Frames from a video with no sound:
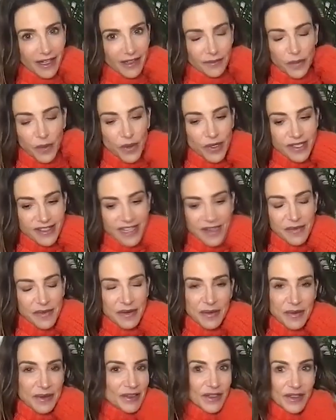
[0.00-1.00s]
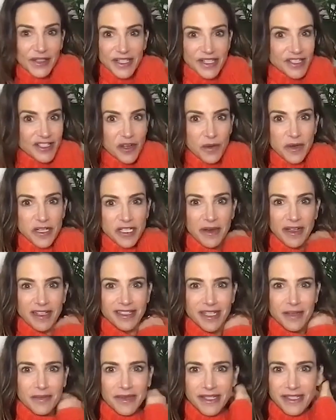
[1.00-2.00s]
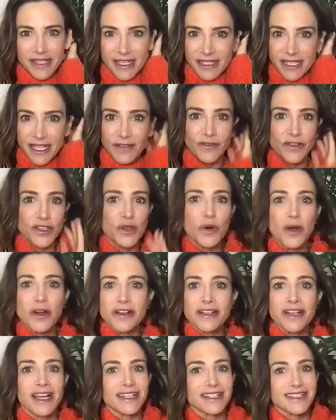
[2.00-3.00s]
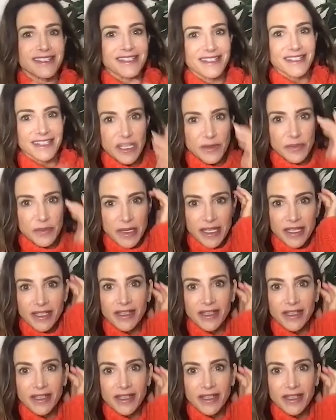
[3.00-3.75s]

poor sleep. And we're learning so much about sleep these days. If you are not sleeping,